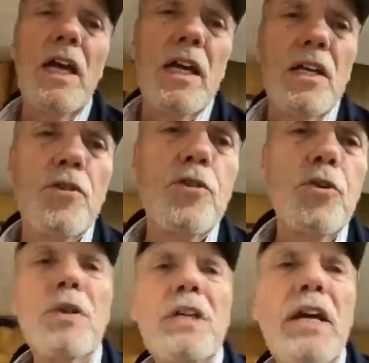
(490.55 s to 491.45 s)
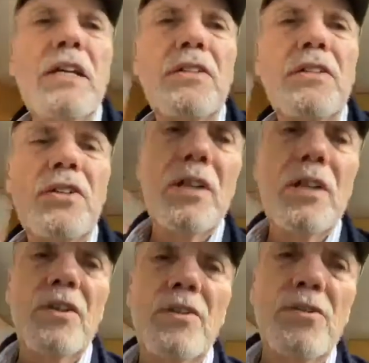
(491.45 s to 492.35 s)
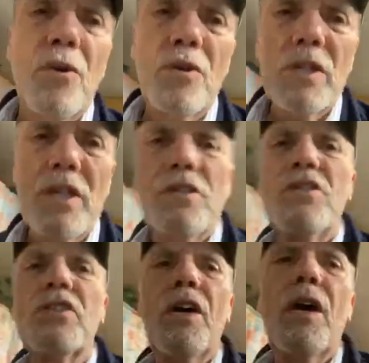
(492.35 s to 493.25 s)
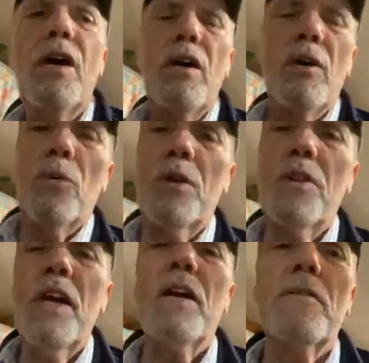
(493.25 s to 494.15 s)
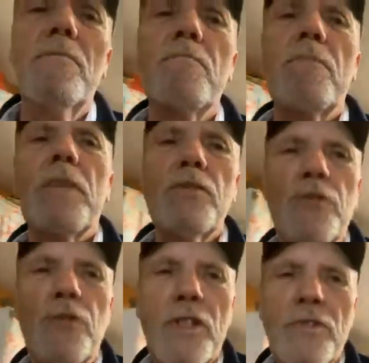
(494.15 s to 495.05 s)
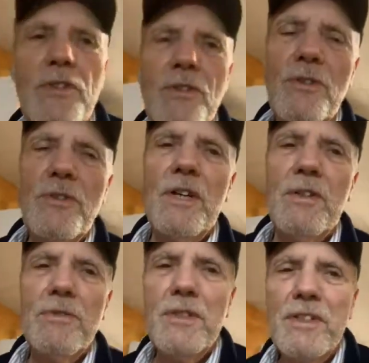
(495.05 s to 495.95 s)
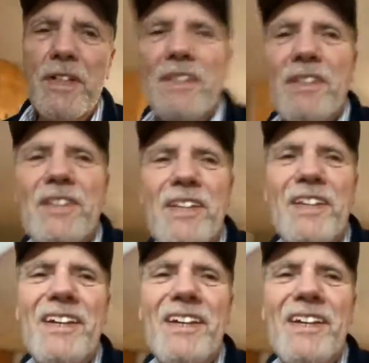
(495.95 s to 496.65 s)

in 28 Days or Less Without Stressing Yourself to Death.